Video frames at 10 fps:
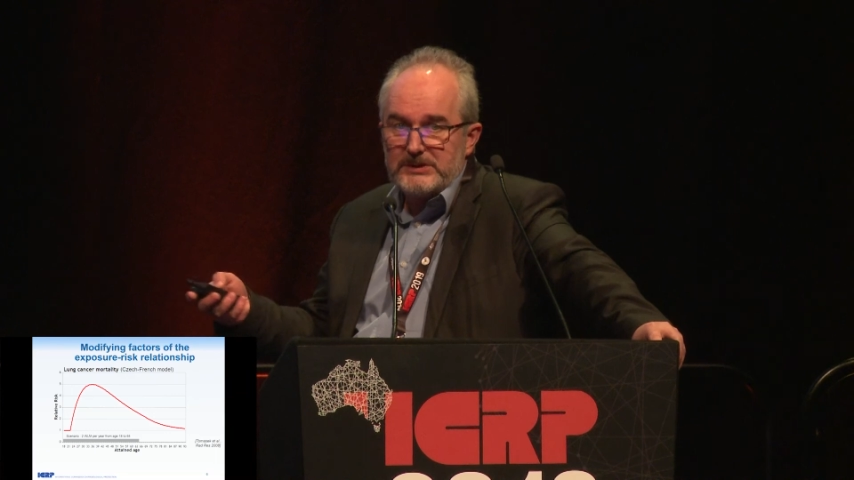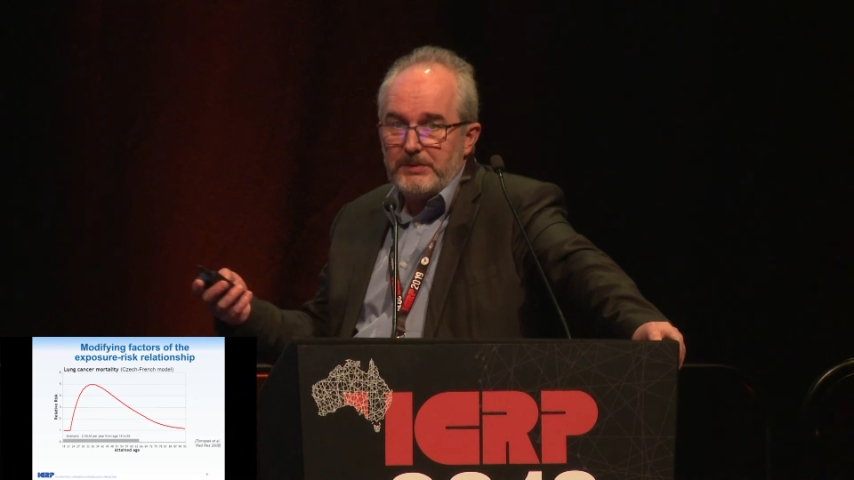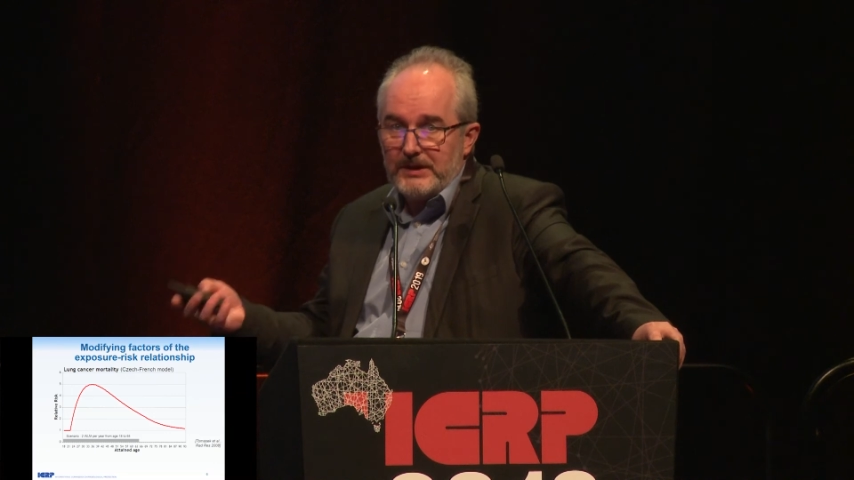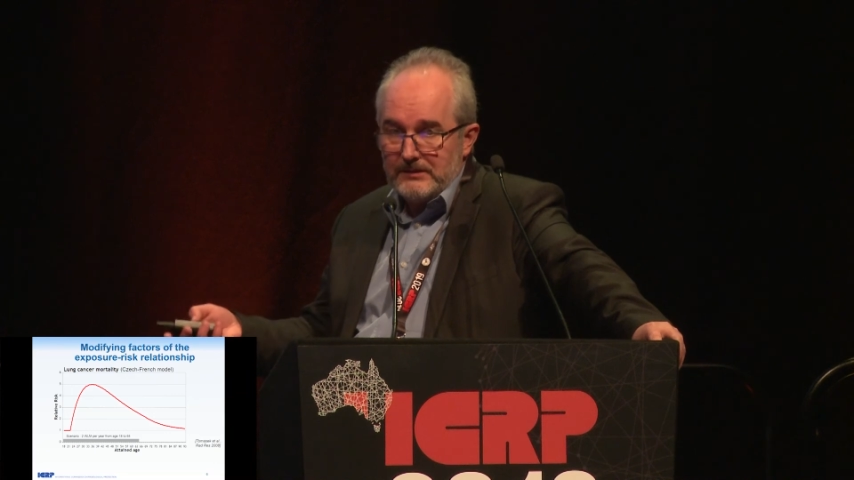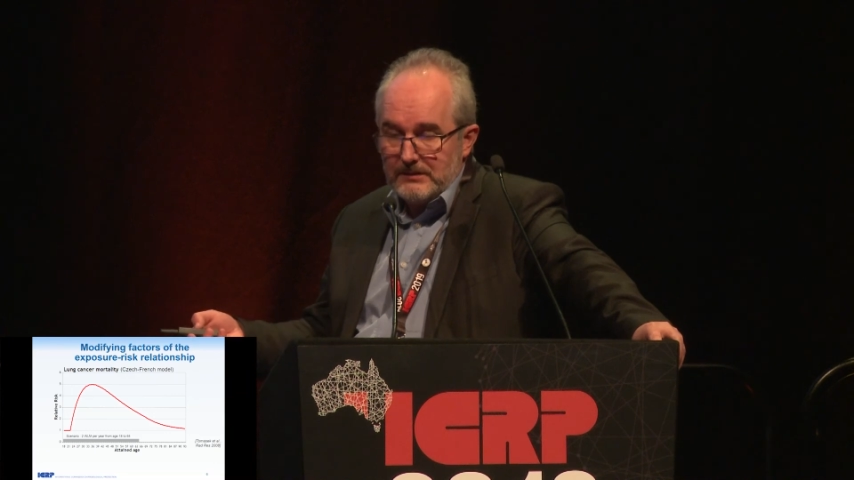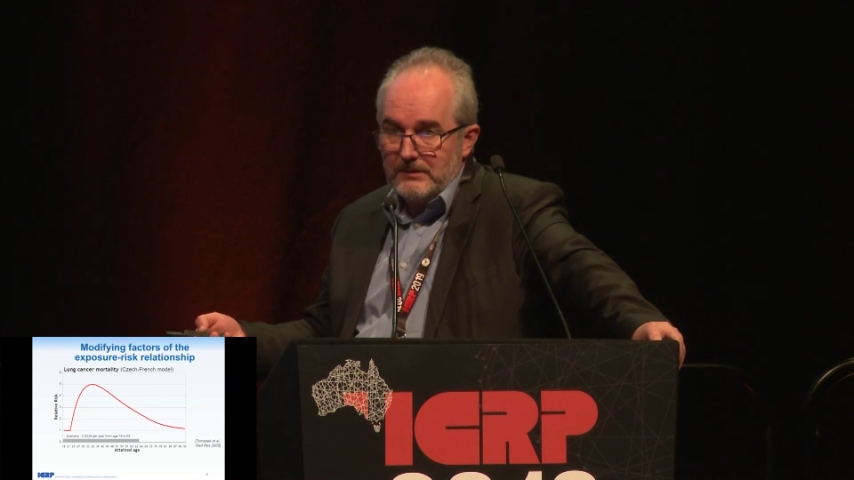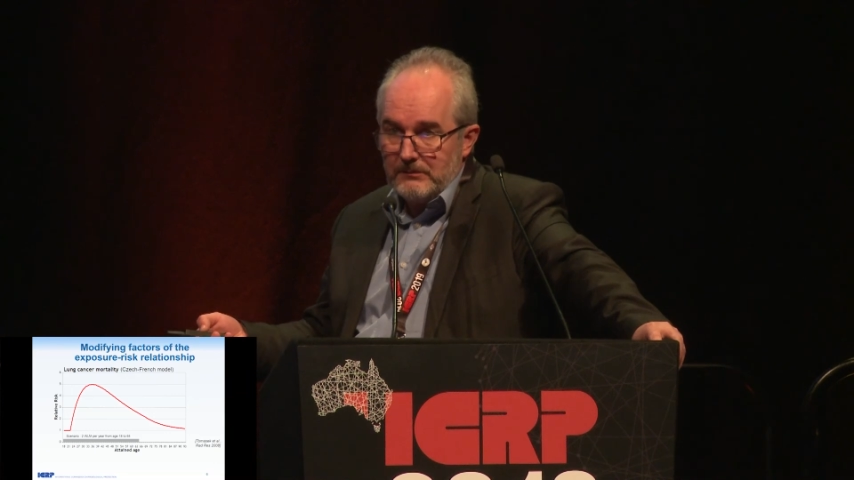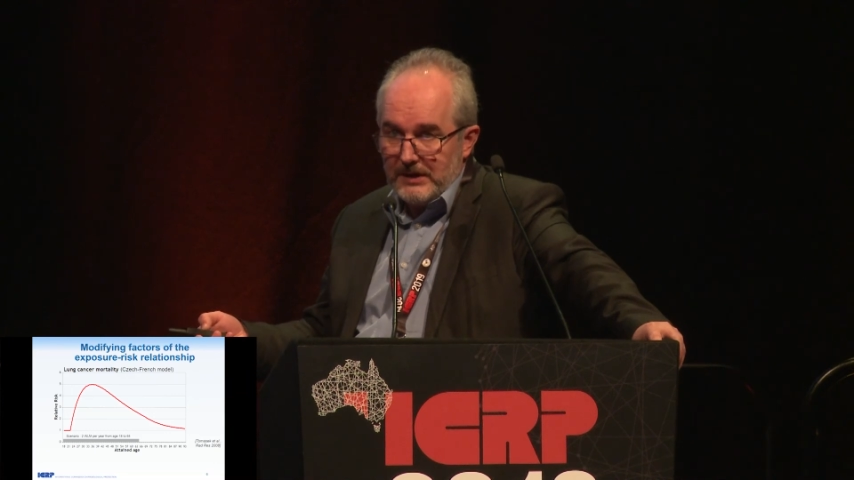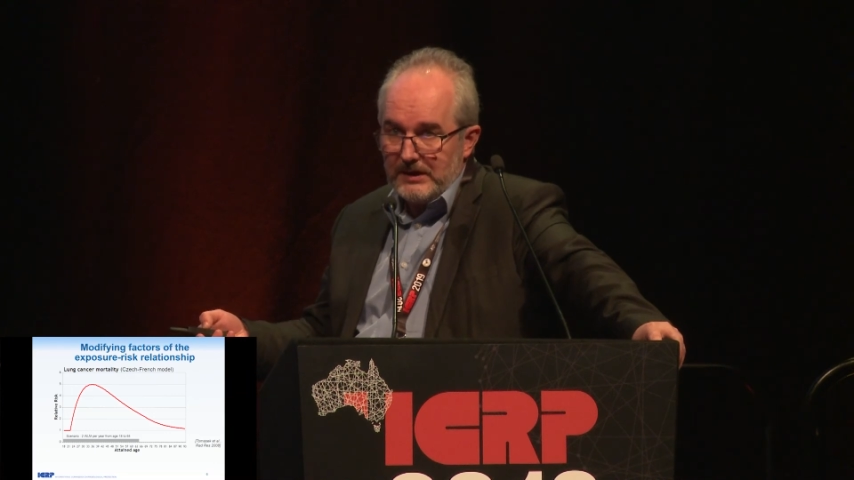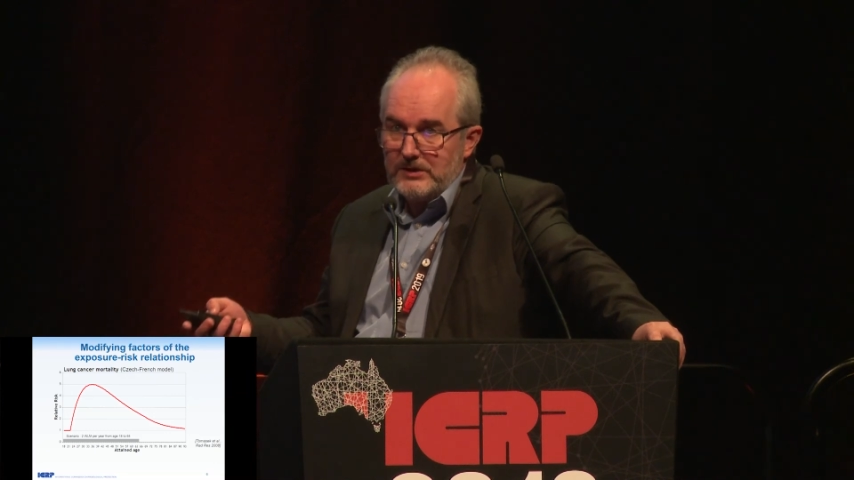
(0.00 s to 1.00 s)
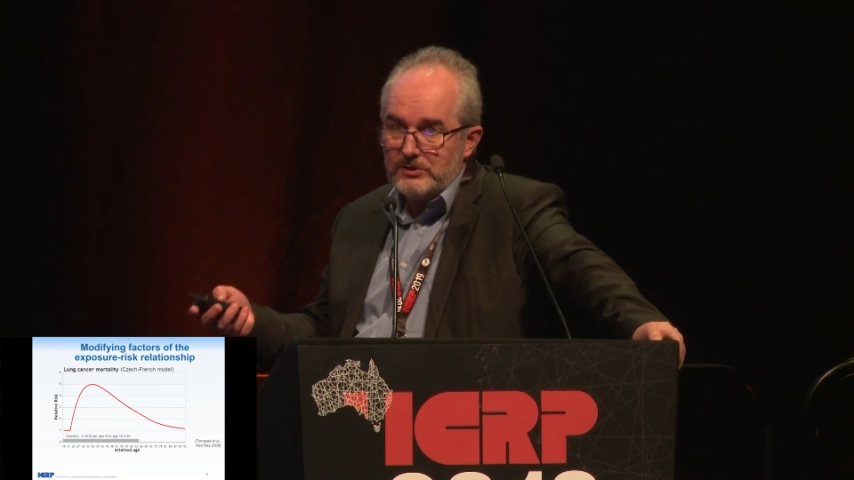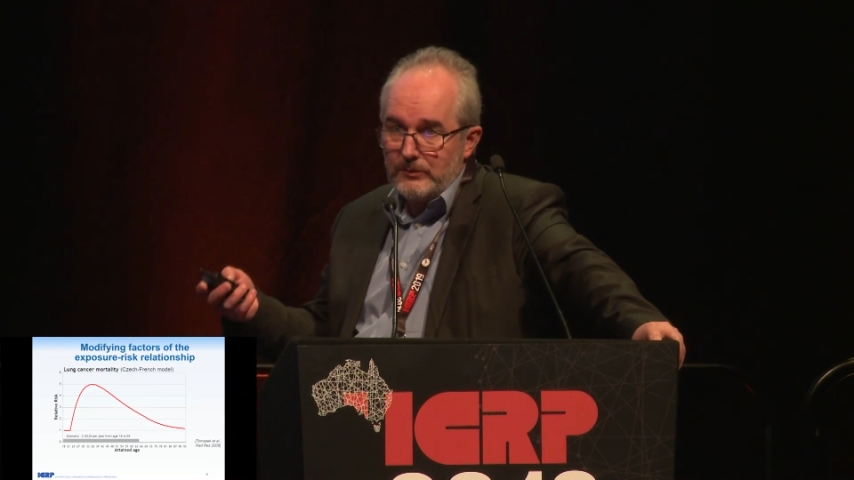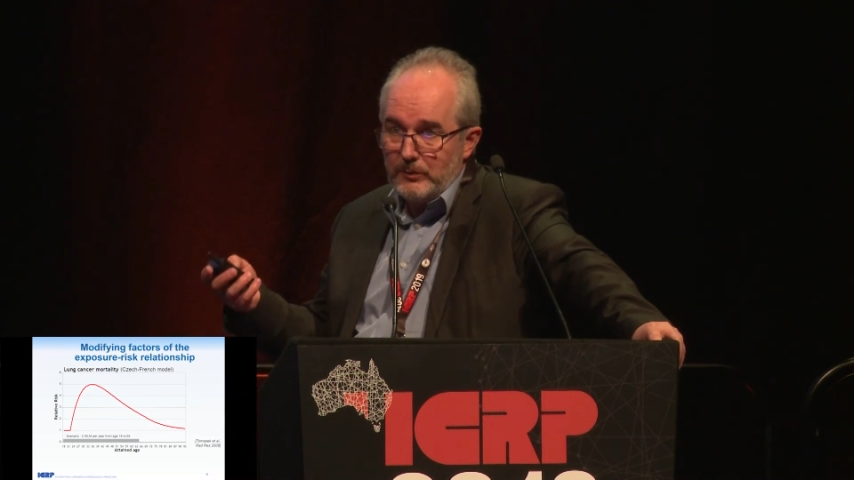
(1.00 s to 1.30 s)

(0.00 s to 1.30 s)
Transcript: spent by each of